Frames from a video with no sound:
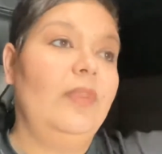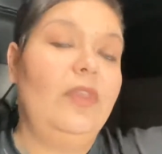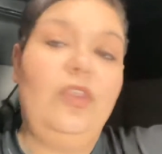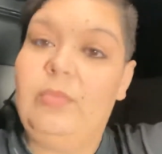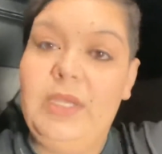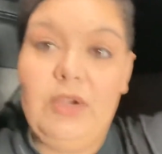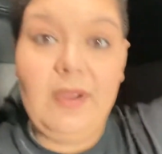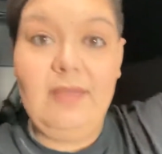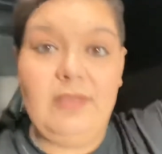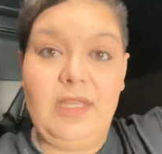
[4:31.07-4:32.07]
you'll be
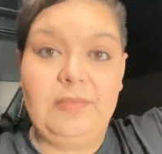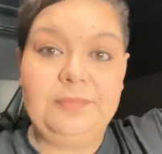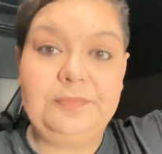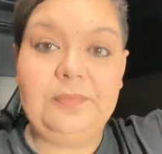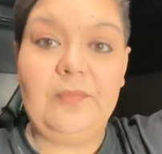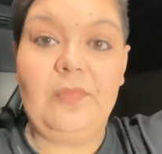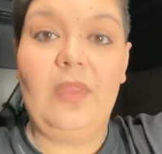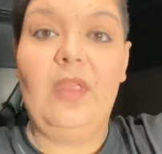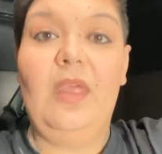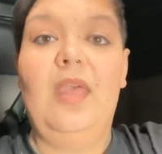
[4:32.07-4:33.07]
gravy.
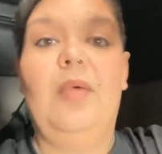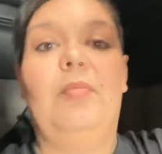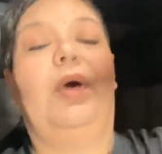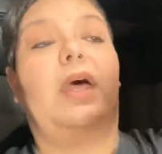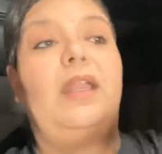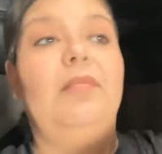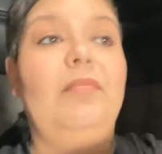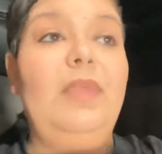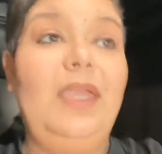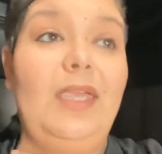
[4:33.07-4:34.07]
But
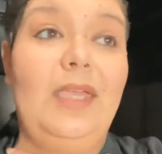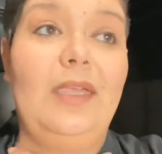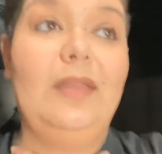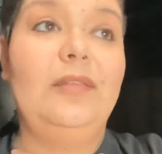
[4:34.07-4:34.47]
me